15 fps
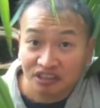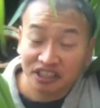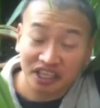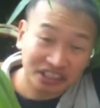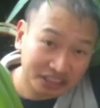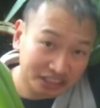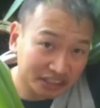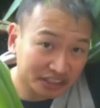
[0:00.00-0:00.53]

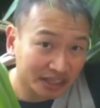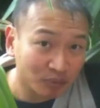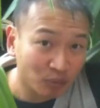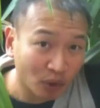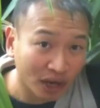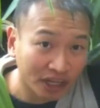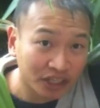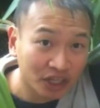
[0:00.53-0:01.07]
just
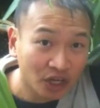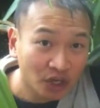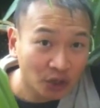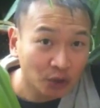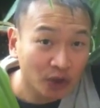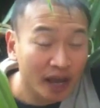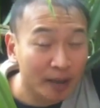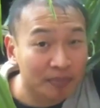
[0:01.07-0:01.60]
someone
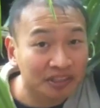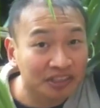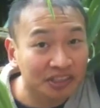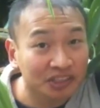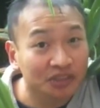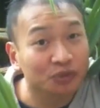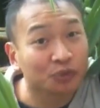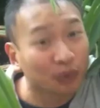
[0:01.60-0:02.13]
who happens
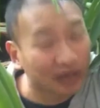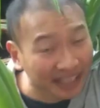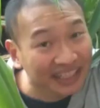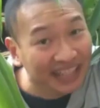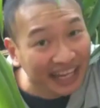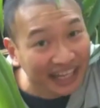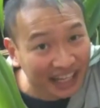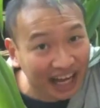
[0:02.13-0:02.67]
to really
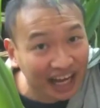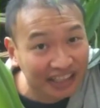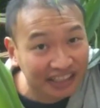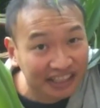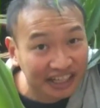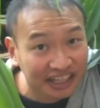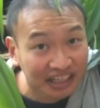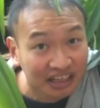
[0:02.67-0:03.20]
like
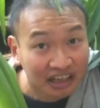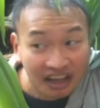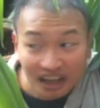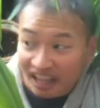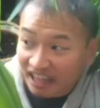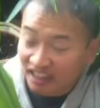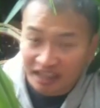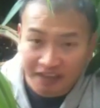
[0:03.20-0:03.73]
gardening
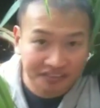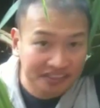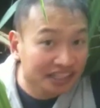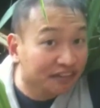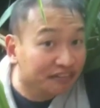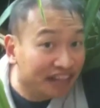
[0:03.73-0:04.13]
and lives in a